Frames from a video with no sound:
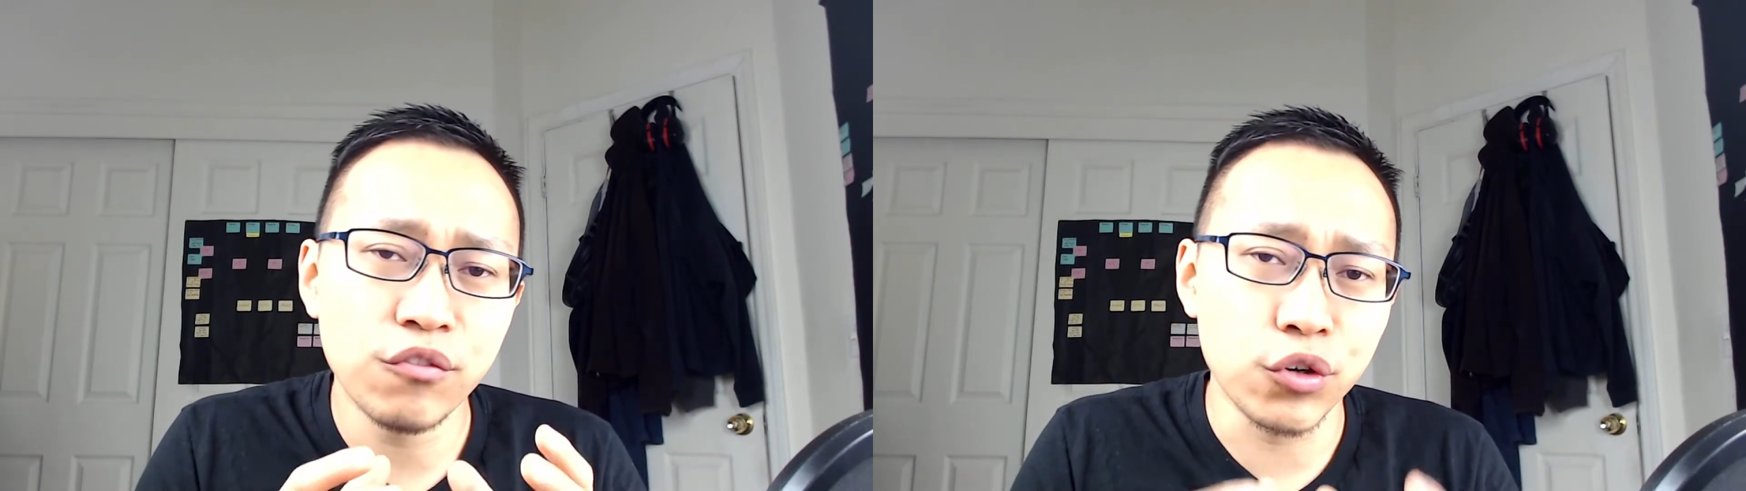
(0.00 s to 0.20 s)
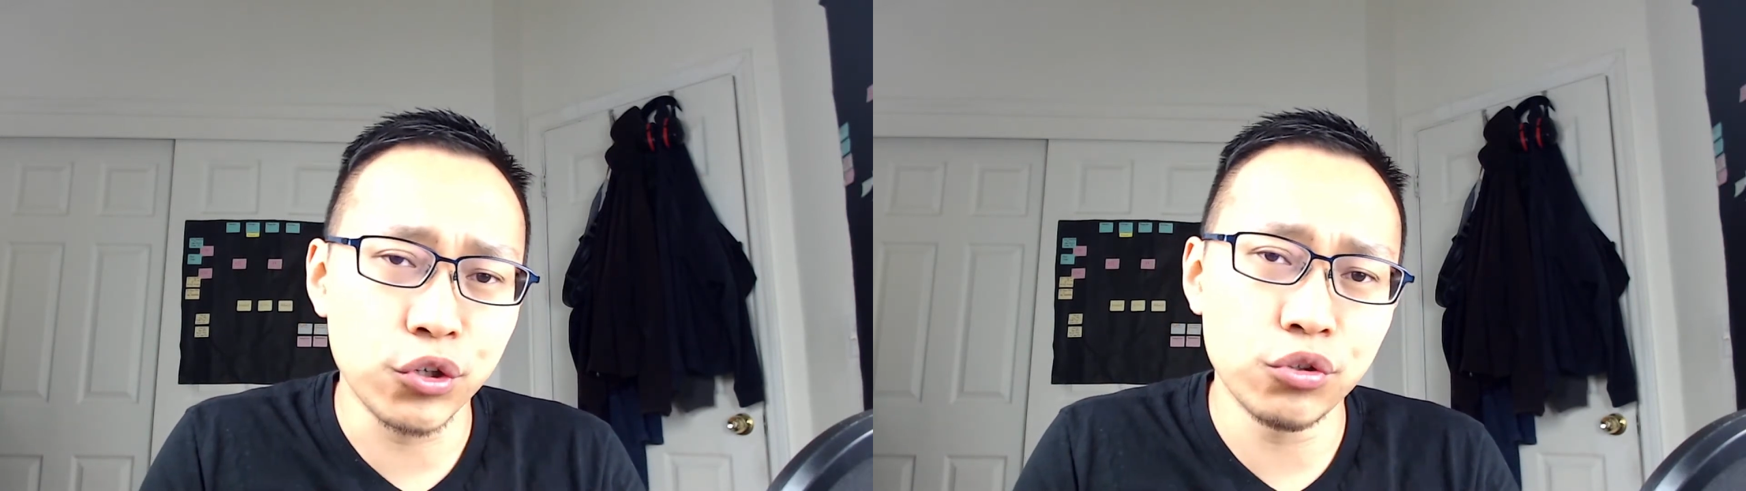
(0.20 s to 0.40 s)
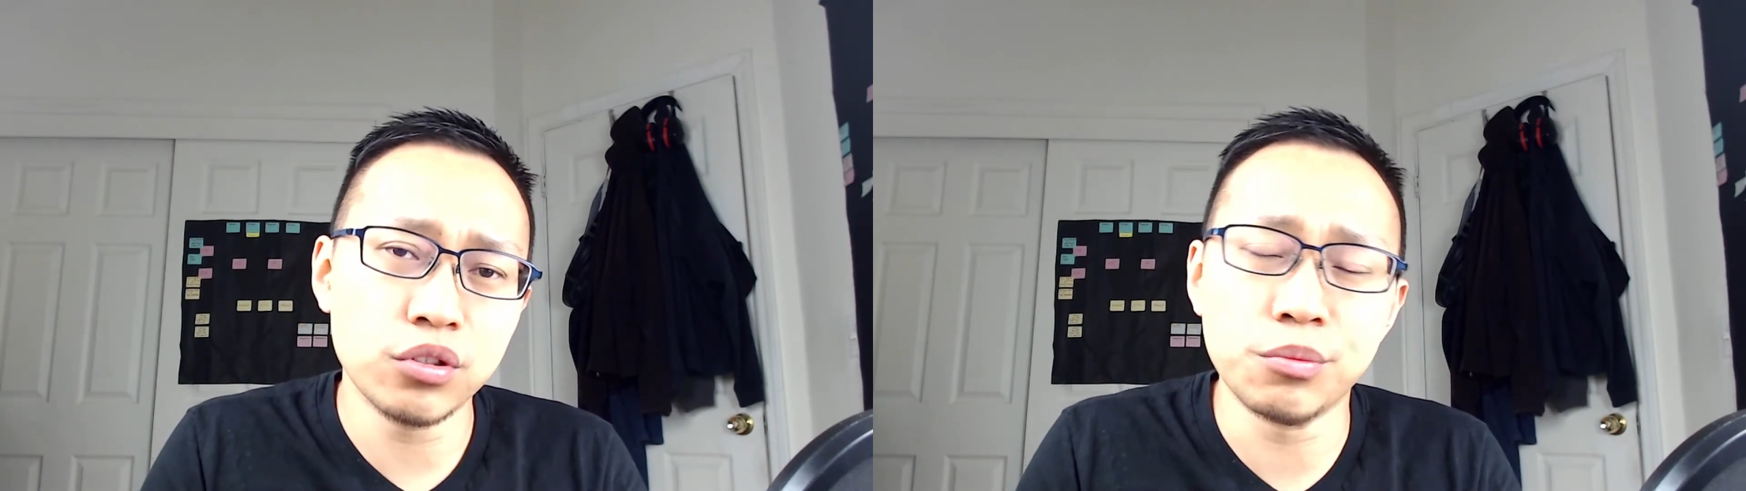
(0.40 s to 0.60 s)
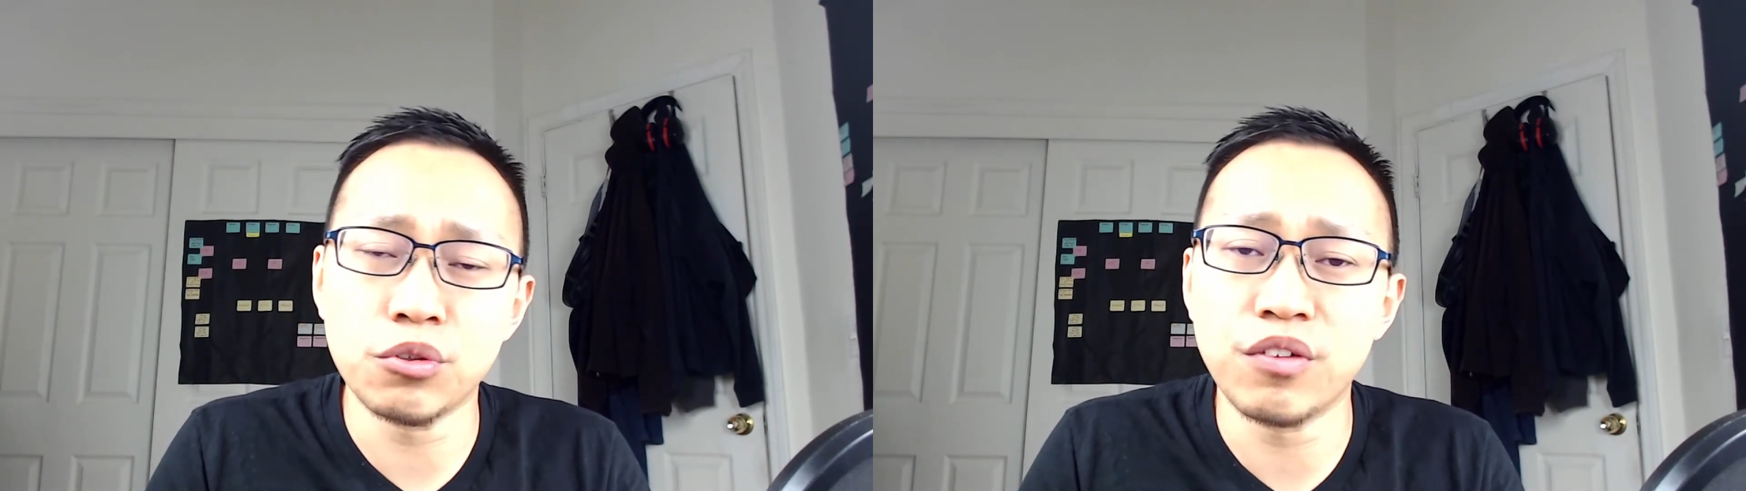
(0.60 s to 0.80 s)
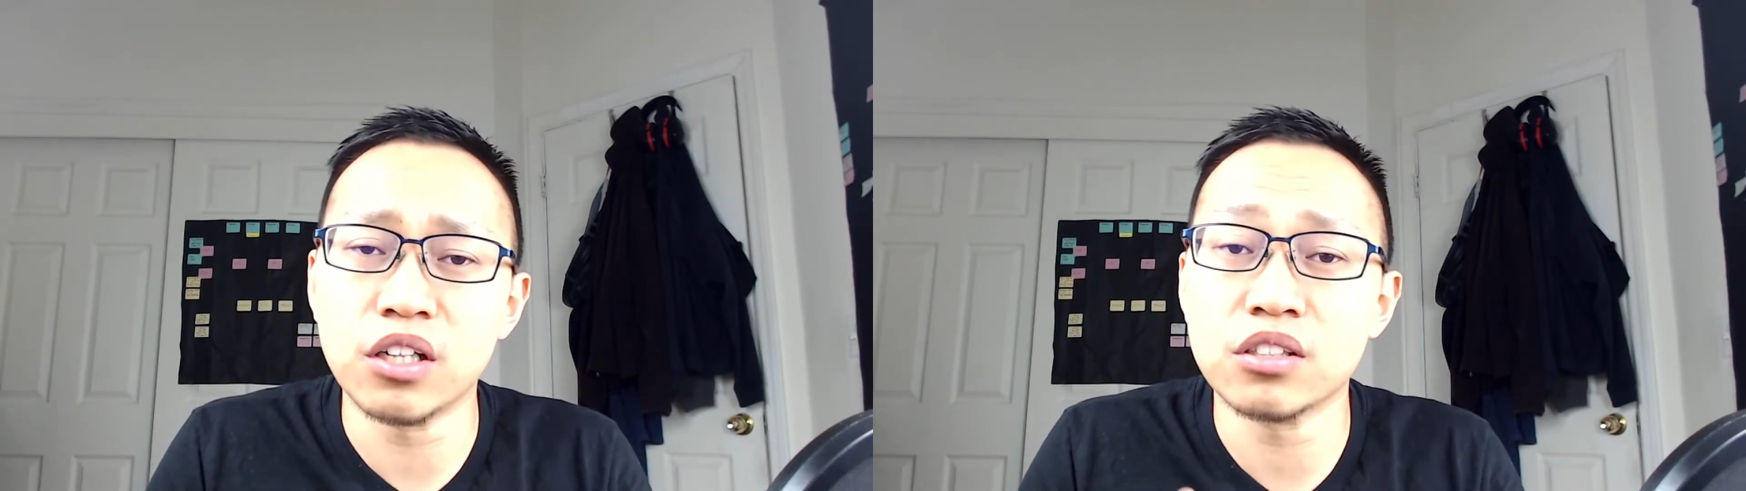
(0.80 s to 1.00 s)
for you to
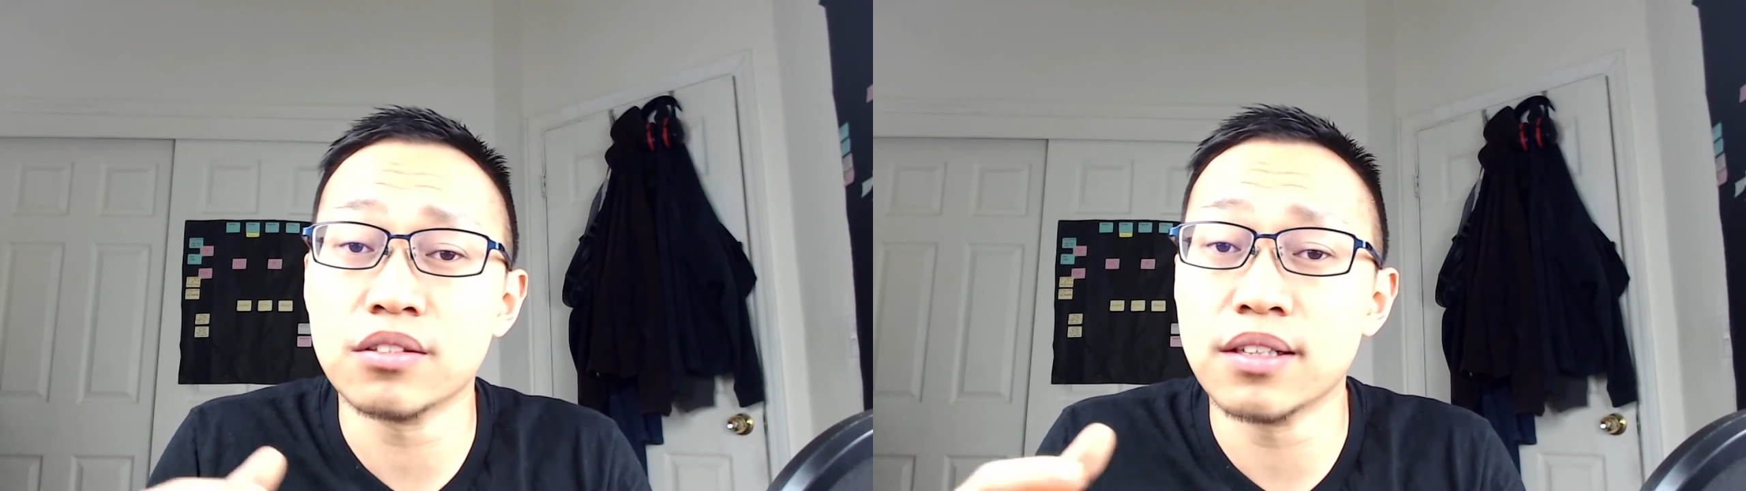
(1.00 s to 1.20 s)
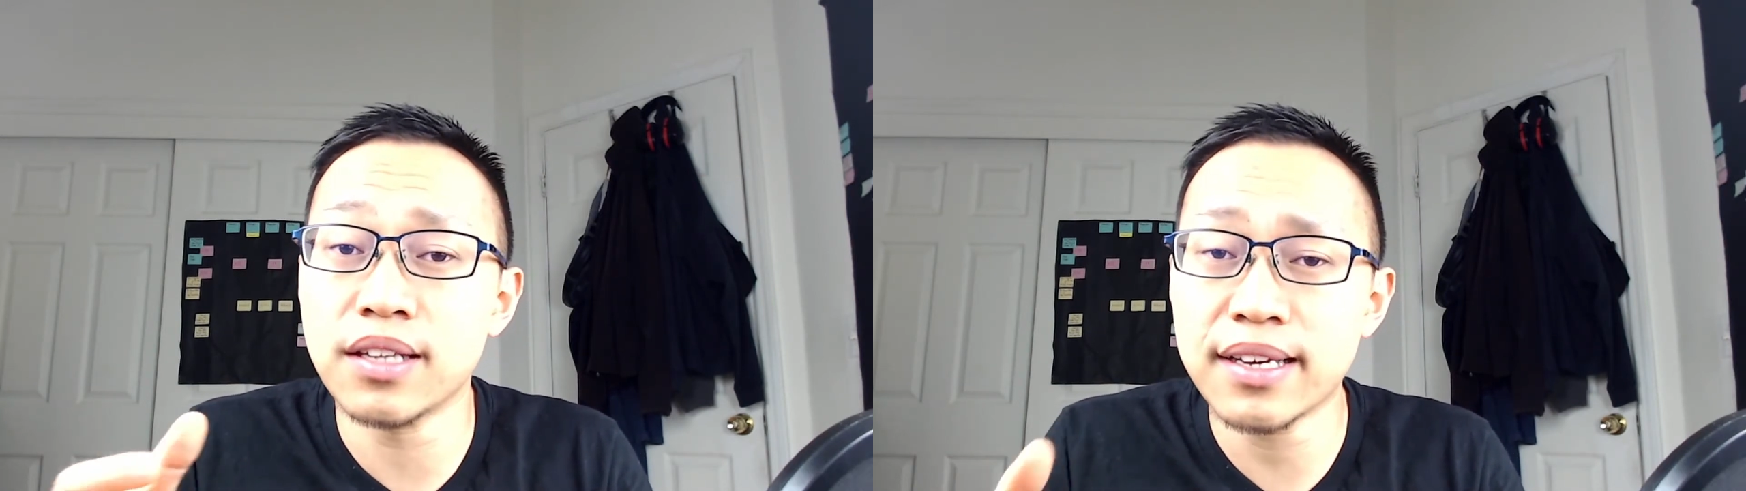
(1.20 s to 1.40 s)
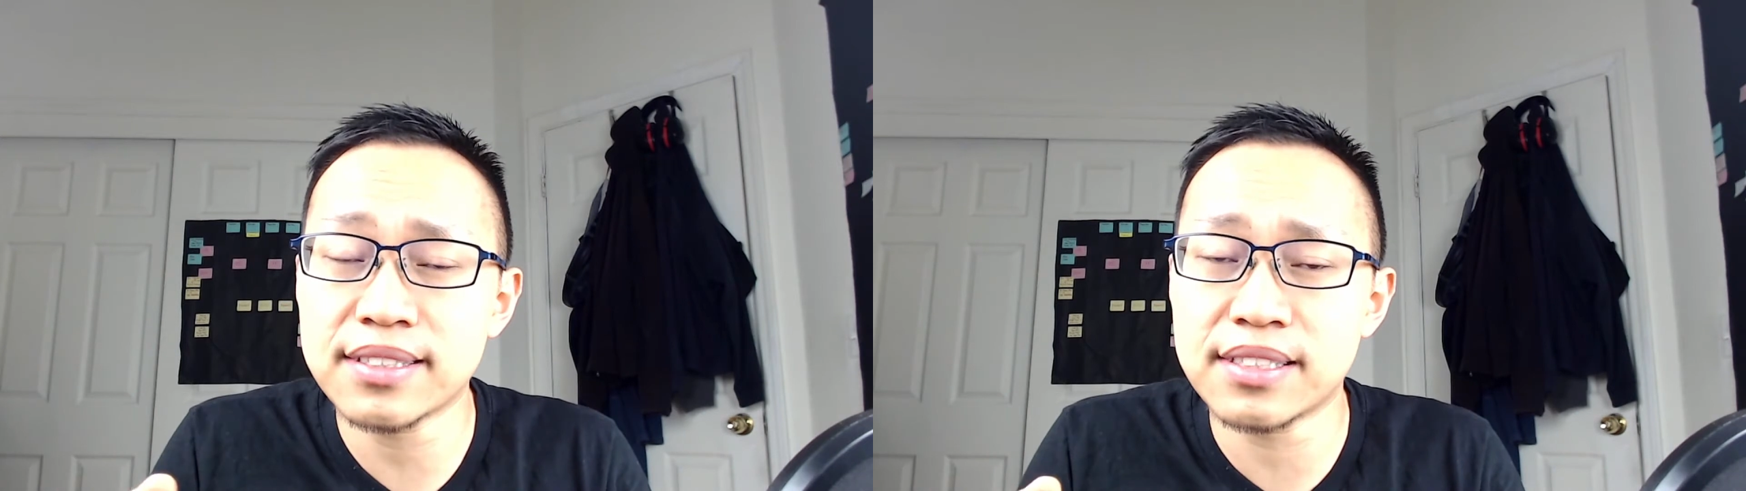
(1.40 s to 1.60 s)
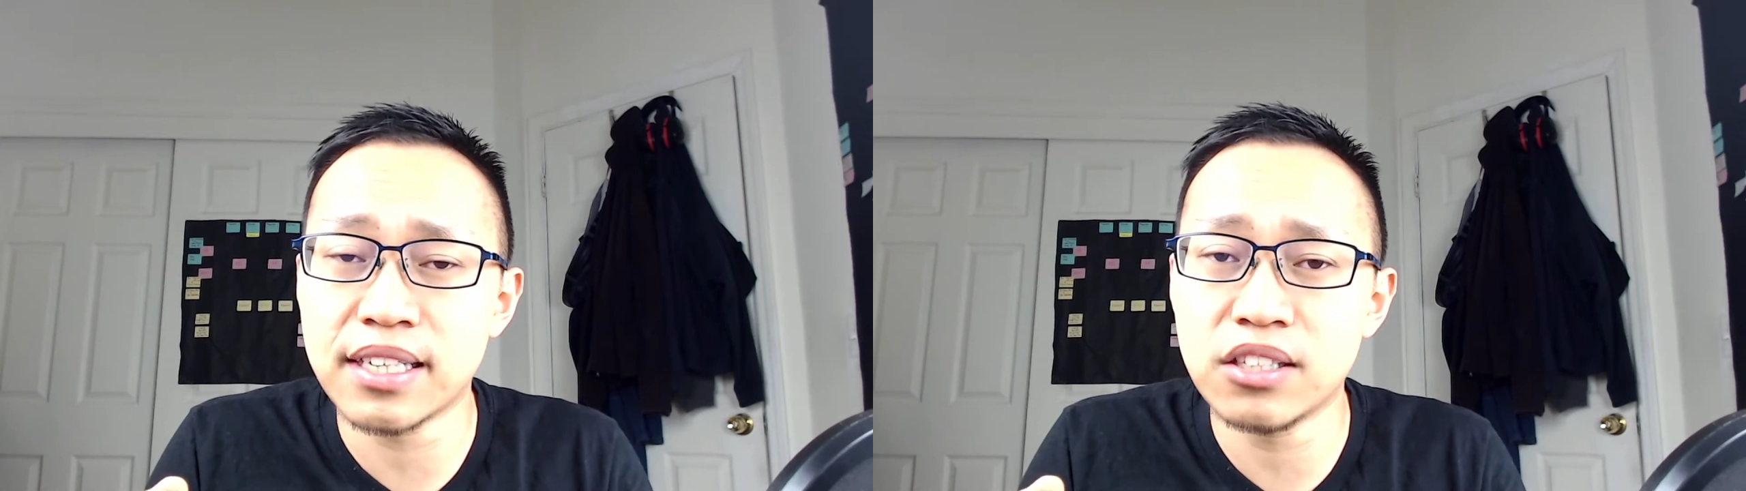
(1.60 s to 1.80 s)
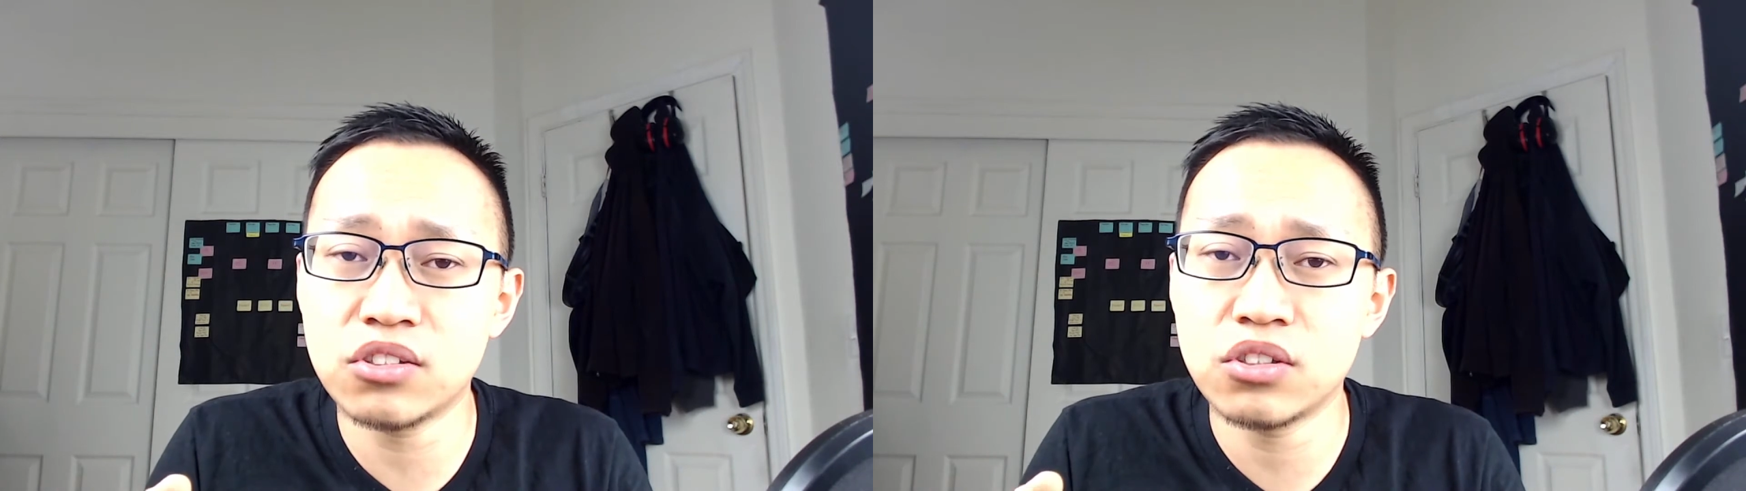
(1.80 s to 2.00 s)
move on to the next
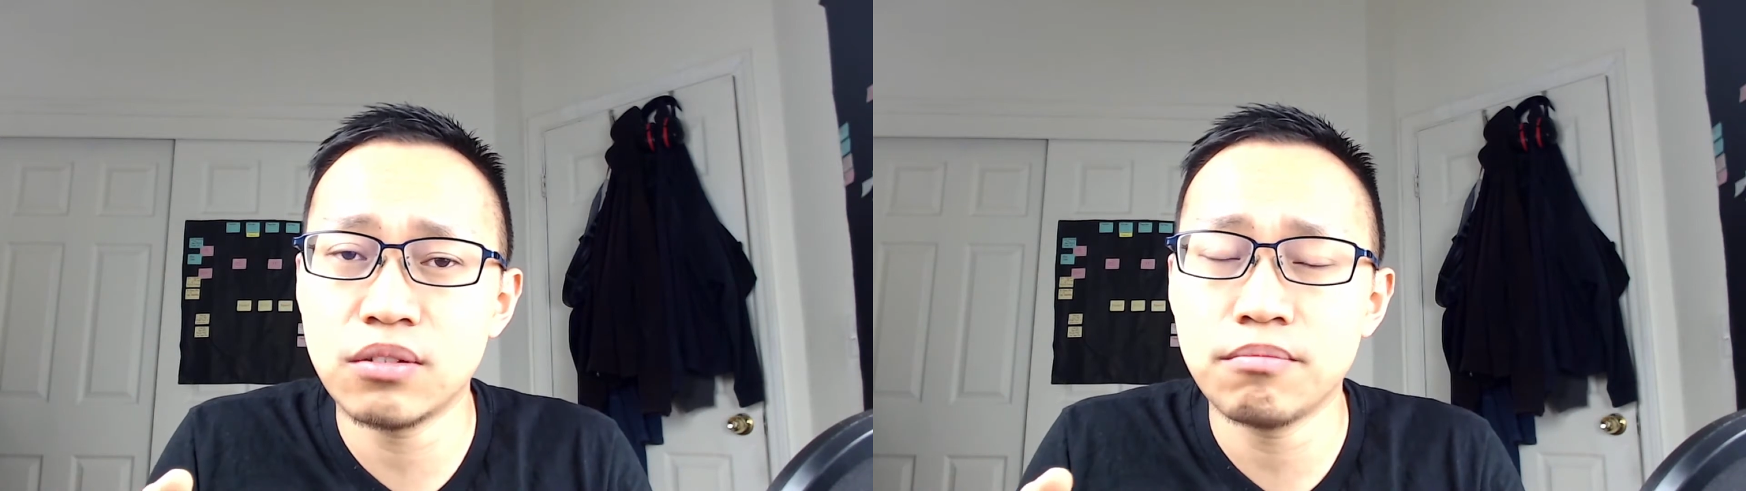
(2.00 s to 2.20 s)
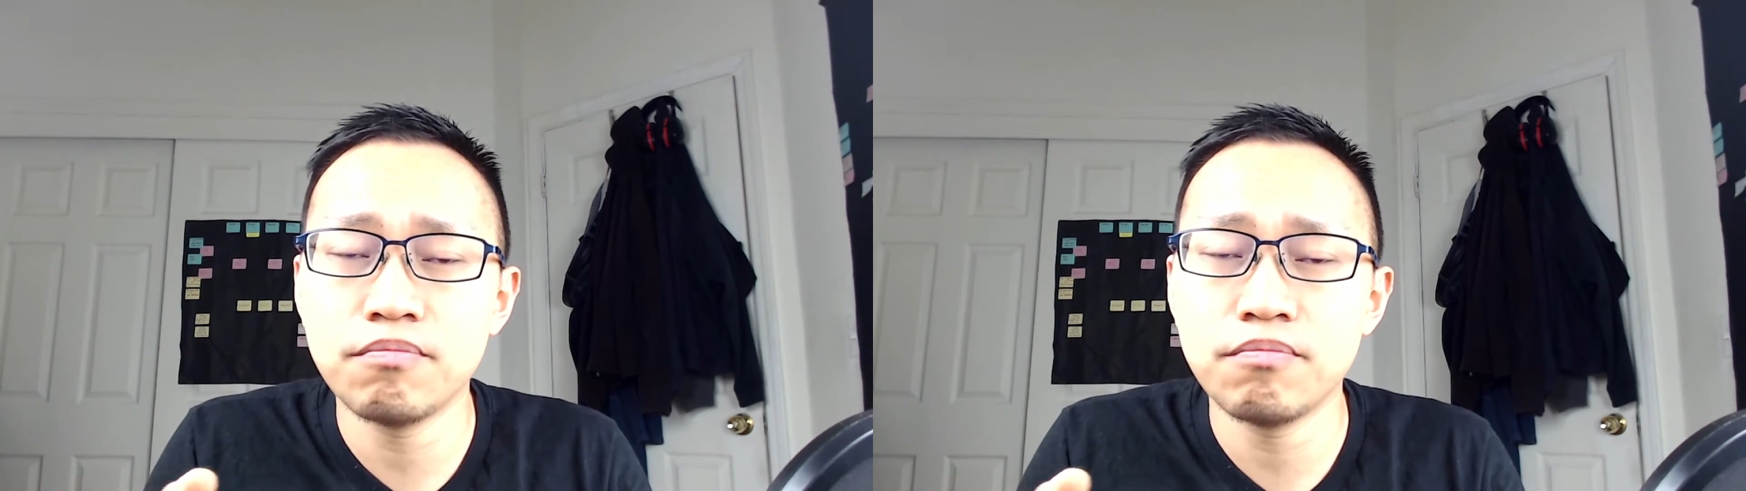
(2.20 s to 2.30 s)
stage.